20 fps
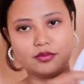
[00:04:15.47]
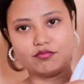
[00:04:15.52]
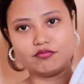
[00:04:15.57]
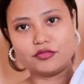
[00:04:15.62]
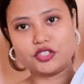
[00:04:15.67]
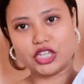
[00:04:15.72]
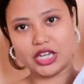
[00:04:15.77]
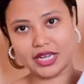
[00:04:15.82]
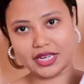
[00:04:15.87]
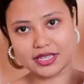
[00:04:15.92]

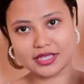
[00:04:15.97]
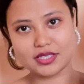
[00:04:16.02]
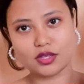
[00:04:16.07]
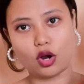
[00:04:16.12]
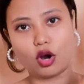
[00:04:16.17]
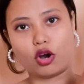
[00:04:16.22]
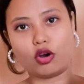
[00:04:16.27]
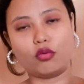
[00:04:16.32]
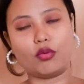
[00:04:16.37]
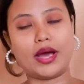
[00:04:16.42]
jeans
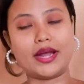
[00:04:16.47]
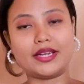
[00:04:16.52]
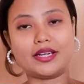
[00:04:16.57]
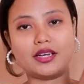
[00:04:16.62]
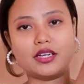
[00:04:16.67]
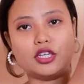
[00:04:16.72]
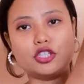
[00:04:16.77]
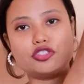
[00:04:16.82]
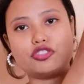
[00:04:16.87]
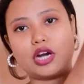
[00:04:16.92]
or white
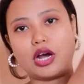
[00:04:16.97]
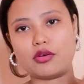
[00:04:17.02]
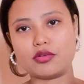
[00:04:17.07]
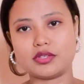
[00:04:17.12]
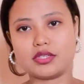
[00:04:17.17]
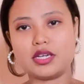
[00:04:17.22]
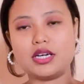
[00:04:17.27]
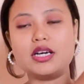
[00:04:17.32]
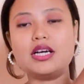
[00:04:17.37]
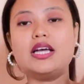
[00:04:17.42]
color
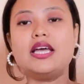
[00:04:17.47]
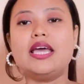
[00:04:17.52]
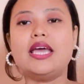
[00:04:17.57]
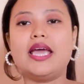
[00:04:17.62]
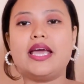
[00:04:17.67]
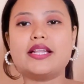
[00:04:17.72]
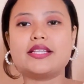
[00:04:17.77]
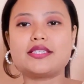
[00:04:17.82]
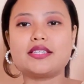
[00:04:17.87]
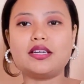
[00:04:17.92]
trouser.
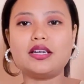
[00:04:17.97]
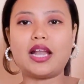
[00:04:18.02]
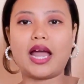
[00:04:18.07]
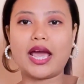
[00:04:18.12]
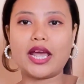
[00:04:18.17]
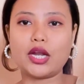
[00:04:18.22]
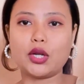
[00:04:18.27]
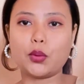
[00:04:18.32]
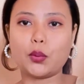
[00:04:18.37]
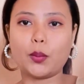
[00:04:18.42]
It's a
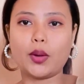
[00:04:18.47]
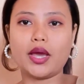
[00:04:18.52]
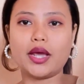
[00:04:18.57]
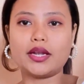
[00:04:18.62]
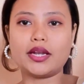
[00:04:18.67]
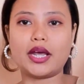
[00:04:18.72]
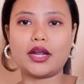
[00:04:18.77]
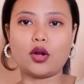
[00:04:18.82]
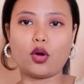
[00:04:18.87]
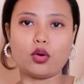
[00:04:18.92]

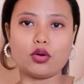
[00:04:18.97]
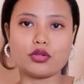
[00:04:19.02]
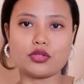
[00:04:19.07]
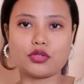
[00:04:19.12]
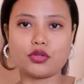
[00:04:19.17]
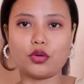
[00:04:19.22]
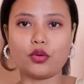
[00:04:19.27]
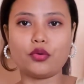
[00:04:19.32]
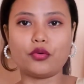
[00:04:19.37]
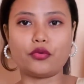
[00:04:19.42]
lightweight and
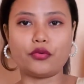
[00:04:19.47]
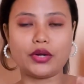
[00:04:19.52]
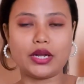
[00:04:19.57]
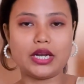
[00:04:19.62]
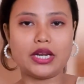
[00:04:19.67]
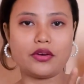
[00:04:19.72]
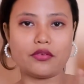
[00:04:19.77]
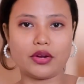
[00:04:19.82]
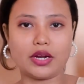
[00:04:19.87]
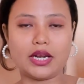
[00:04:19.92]
also
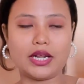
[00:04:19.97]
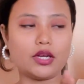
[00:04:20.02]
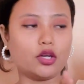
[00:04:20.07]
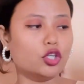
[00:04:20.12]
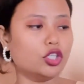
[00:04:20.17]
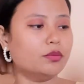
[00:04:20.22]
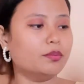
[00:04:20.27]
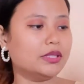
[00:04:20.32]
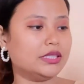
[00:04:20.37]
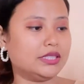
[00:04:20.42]
really
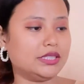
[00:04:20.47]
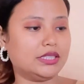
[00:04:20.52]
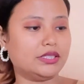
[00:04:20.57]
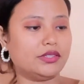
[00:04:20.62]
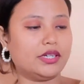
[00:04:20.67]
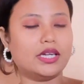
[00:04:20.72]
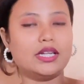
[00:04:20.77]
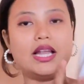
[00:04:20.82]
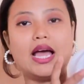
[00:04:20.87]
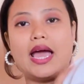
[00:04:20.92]
good
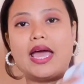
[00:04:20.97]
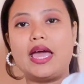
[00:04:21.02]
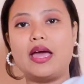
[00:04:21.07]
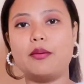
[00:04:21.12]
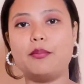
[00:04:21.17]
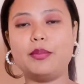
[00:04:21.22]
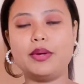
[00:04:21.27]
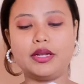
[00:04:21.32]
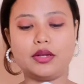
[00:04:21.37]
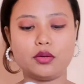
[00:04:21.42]
material. I
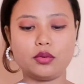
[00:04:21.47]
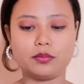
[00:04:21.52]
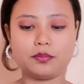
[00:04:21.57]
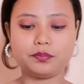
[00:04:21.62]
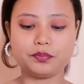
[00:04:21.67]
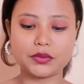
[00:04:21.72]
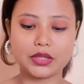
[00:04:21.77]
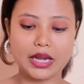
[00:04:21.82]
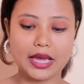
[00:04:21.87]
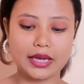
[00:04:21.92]
have
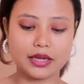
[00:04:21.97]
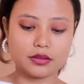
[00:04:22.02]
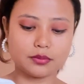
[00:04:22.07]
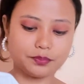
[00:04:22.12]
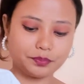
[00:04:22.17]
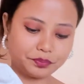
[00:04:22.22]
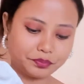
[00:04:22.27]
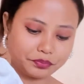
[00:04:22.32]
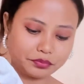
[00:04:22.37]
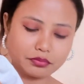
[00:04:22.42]
been like
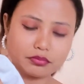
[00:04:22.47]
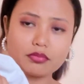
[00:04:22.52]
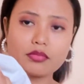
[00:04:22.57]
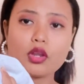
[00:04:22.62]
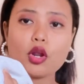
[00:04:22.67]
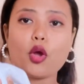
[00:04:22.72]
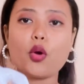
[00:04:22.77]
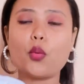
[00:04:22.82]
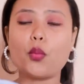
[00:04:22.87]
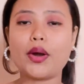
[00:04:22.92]

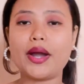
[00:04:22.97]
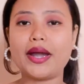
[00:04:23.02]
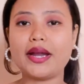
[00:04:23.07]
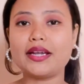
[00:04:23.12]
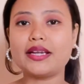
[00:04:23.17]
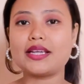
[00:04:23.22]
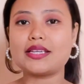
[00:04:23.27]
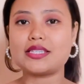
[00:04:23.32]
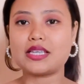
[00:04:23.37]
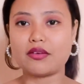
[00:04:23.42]

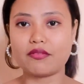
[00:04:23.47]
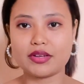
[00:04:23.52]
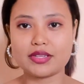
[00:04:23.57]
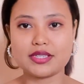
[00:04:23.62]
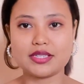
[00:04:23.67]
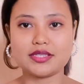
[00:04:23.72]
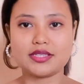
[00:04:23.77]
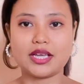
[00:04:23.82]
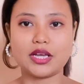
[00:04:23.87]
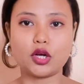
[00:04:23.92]
wearing this ever
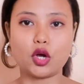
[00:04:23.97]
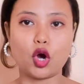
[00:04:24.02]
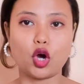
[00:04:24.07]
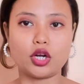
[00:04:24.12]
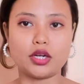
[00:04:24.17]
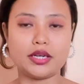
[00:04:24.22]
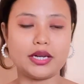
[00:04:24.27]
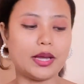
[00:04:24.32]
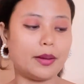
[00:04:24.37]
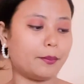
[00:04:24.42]
since I
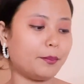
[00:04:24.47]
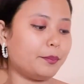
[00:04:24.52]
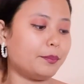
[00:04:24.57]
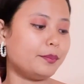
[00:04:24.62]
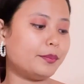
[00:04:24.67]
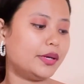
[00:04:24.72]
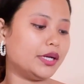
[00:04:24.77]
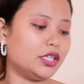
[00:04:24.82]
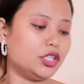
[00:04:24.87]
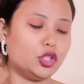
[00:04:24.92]
got them,
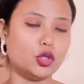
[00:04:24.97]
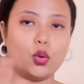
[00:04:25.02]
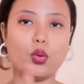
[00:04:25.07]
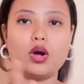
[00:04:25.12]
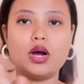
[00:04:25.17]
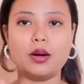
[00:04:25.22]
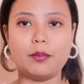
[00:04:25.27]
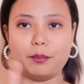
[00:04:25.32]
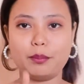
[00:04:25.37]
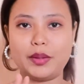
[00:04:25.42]
but no
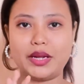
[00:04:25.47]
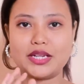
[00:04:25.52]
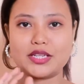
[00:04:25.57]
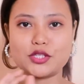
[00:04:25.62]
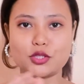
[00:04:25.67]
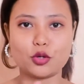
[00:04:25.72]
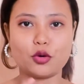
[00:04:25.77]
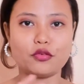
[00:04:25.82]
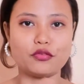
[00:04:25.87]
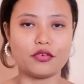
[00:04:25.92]

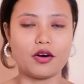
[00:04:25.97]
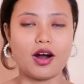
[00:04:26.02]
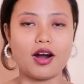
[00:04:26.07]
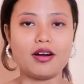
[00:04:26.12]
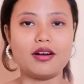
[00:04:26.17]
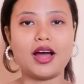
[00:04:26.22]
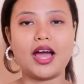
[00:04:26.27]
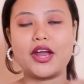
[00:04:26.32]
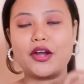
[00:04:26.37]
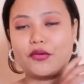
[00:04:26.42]
complaints so
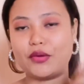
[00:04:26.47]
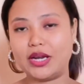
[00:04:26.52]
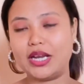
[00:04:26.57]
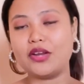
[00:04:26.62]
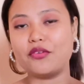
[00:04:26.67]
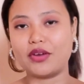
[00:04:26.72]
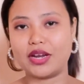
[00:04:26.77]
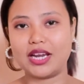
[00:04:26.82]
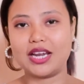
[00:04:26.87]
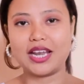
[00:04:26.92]
far. I
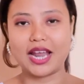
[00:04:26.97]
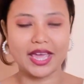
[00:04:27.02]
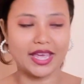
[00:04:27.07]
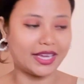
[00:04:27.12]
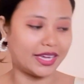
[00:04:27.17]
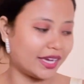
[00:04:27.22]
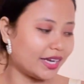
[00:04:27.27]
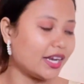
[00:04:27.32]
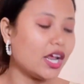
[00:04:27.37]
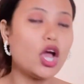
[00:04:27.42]
really
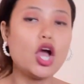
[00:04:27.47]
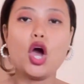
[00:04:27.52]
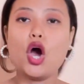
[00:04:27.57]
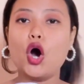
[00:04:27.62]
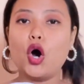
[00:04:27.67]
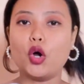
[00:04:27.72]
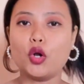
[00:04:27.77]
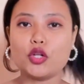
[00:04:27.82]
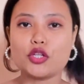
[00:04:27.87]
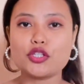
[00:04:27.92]
like it.
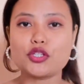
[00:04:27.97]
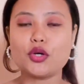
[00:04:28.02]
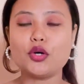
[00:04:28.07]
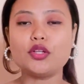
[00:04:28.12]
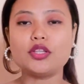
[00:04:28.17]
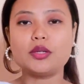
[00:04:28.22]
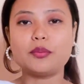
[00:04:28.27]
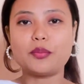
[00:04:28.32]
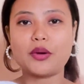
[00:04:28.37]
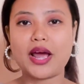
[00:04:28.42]
Also,
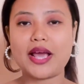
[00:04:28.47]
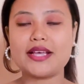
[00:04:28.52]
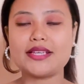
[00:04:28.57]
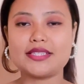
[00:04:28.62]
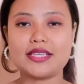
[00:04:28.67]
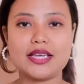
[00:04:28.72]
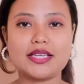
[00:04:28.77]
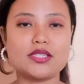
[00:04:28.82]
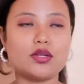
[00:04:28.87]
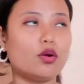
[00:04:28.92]
the price
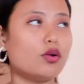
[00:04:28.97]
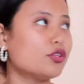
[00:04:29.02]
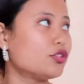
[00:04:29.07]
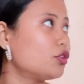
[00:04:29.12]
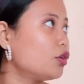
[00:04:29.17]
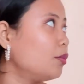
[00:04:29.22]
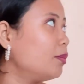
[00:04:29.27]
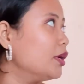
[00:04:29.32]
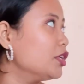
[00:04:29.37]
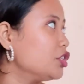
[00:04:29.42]
is
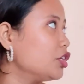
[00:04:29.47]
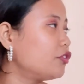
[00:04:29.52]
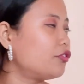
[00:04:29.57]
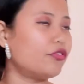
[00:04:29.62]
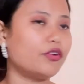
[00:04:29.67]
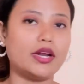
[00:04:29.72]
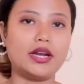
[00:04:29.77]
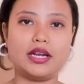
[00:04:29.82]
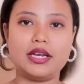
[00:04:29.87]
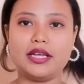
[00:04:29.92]
also budget
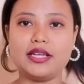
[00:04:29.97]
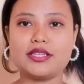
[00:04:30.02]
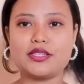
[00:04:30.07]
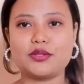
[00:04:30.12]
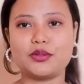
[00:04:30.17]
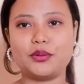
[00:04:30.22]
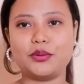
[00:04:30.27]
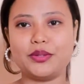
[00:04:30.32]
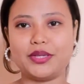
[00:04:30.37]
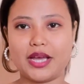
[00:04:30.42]
friendly,
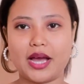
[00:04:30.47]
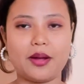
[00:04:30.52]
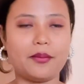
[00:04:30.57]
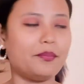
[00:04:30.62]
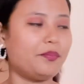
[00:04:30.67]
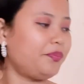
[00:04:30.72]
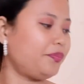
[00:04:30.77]
so yeah.